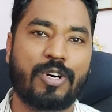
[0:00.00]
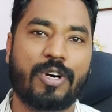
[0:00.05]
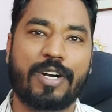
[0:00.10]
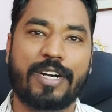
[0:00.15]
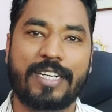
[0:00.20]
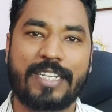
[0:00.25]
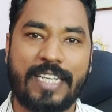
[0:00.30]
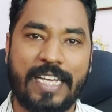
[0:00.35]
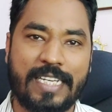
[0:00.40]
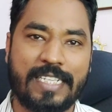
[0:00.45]

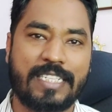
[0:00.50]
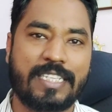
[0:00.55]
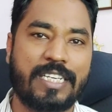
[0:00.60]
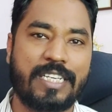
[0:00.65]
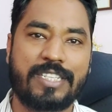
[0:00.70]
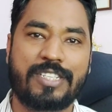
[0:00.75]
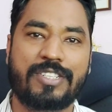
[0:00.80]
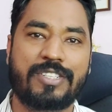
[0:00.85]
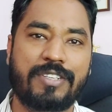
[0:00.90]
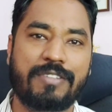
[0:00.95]
or test
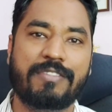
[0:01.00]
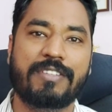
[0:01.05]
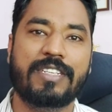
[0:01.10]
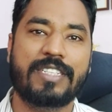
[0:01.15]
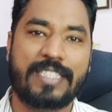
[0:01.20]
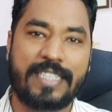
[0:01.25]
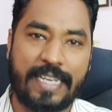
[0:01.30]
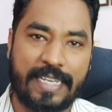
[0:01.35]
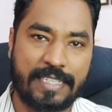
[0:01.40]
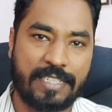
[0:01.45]

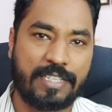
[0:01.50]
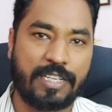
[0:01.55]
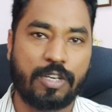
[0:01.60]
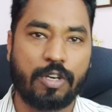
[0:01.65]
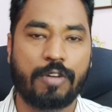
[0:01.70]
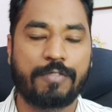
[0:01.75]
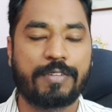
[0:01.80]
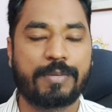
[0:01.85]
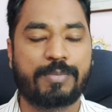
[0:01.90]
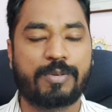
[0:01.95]
case-driven
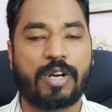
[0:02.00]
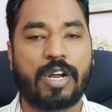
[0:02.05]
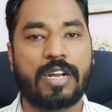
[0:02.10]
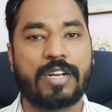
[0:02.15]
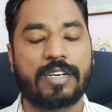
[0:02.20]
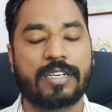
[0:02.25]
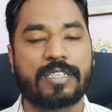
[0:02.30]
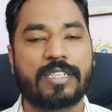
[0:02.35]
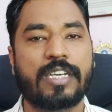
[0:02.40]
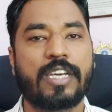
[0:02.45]
testing of a
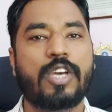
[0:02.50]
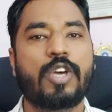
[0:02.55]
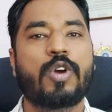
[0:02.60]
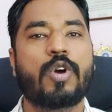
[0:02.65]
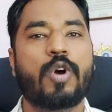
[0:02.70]
product,